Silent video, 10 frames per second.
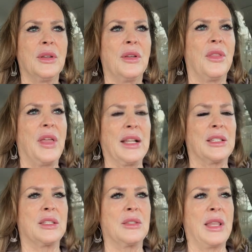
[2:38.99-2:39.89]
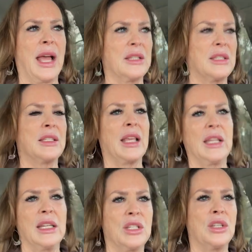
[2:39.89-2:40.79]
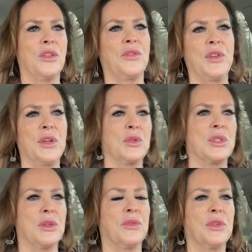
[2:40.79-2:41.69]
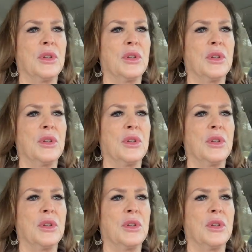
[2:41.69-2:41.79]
that's that's sent into the fields of